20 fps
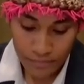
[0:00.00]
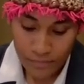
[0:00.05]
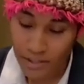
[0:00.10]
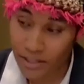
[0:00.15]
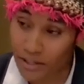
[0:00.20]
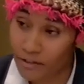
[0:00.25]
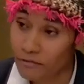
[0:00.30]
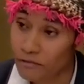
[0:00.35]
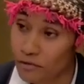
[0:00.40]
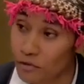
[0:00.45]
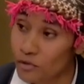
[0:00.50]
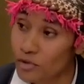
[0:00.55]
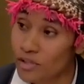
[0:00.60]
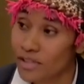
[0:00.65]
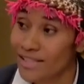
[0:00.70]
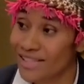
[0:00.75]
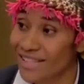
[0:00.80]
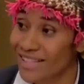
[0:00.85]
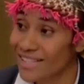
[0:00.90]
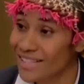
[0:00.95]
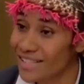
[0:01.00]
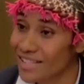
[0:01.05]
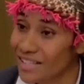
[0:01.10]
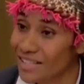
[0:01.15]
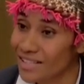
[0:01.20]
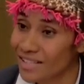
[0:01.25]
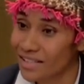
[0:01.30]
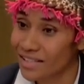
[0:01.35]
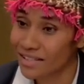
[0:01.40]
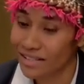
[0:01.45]
Their future is
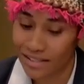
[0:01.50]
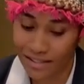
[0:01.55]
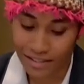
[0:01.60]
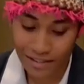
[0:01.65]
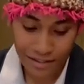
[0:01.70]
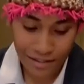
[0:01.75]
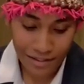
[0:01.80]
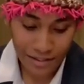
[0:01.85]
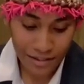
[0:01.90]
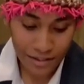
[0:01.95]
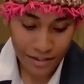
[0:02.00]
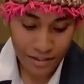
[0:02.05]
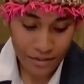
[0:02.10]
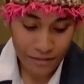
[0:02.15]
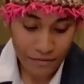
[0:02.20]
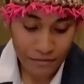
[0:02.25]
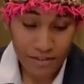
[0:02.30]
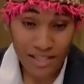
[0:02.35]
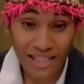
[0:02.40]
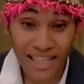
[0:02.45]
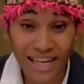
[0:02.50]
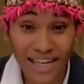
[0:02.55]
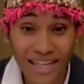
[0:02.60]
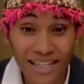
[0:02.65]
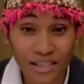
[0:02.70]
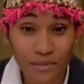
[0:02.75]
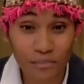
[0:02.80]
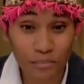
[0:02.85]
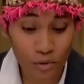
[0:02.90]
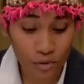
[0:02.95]
uncertain,
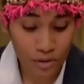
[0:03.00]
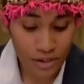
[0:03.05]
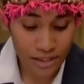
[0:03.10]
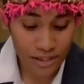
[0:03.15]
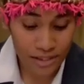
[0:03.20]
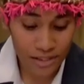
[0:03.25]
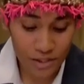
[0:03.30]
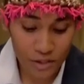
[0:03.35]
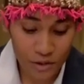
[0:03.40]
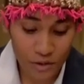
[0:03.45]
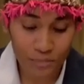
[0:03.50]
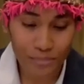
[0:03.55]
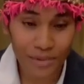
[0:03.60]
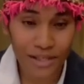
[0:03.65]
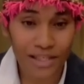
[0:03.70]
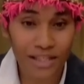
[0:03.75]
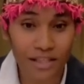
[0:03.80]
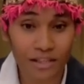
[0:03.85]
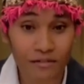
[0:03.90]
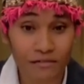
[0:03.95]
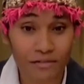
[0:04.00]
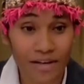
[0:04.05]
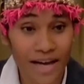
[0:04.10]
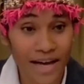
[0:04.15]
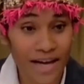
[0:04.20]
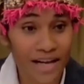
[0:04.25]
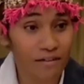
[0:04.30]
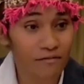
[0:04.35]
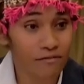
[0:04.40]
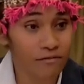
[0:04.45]
reliant upon the decision-making of a
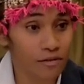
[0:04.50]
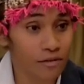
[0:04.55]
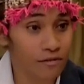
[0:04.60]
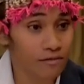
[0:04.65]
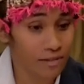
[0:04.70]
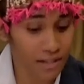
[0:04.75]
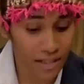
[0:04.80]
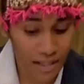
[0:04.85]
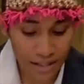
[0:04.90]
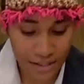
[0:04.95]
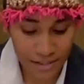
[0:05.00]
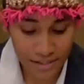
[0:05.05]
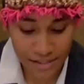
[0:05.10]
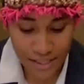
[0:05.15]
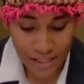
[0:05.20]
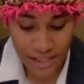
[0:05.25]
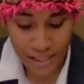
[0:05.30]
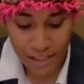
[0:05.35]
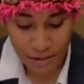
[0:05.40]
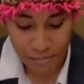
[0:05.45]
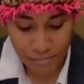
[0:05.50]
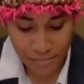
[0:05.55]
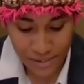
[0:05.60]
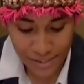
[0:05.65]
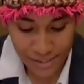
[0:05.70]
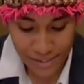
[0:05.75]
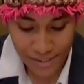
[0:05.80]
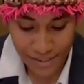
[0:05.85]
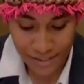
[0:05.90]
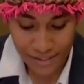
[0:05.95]
handful of large
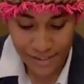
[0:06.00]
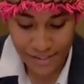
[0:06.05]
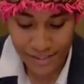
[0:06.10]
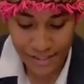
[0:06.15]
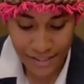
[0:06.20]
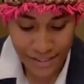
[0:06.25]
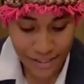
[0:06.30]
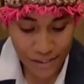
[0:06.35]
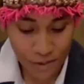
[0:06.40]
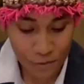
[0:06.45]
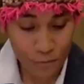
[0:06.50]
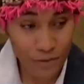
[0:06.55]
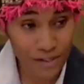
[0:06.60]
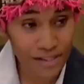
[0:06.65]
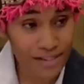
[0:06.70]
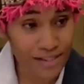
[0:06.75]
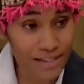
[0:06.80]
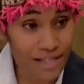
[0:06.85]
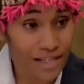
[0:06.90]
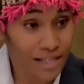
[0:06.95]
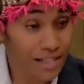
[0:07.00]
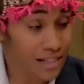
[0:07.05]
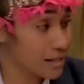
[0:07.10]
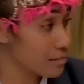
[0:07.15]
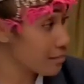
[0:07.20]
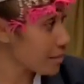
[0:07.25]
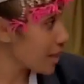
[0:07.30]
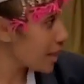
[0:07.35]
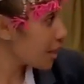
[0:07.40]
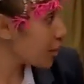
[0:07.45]
emitting states which, as
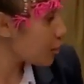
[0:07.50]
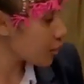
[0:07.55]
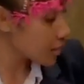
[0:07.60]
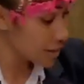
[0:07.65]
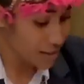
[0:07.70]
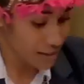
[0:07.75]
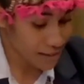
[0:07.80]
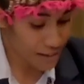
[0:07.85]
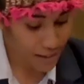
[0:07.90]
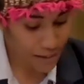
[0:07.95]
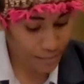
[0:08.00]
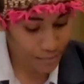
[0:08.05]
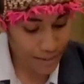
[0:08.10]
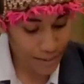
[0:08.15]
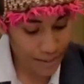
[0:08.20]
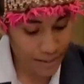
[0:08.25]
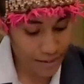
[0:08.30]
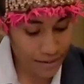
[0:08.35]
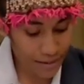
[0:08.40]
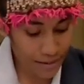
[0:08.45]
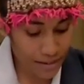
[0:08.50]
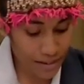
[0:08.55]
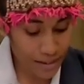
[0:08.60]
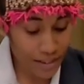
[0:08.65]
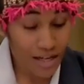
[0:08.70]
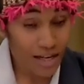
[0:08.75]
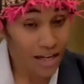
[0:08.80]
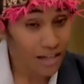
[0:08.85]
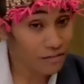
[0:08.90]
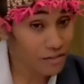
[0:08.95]
my colleagues explained,
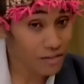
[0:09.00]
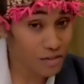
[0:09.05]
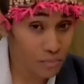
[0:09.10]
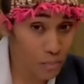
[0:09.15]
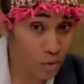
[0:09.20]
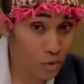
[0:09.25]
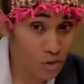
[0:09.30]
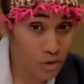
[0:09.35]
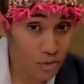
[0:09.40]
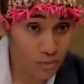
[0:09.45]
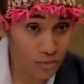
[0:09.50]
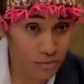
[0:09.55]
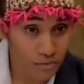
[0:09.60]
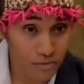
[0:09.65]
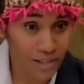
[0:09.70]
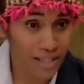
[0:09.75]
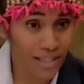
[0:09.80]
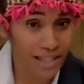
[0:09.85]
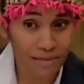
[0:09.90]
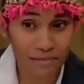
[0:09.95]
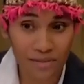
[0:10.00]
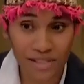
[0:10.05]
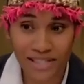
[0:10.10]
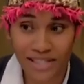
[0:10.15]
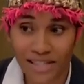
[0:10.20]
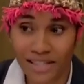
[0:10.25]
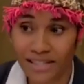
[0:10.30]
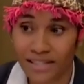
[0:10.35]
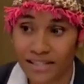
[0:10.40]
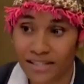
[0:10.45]
are responsible for climate
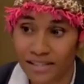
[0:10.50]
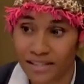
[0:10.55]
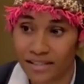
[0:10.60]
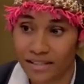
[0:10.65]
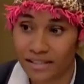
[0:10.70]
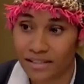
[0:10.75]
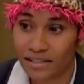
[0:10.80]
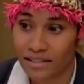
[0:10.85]
change.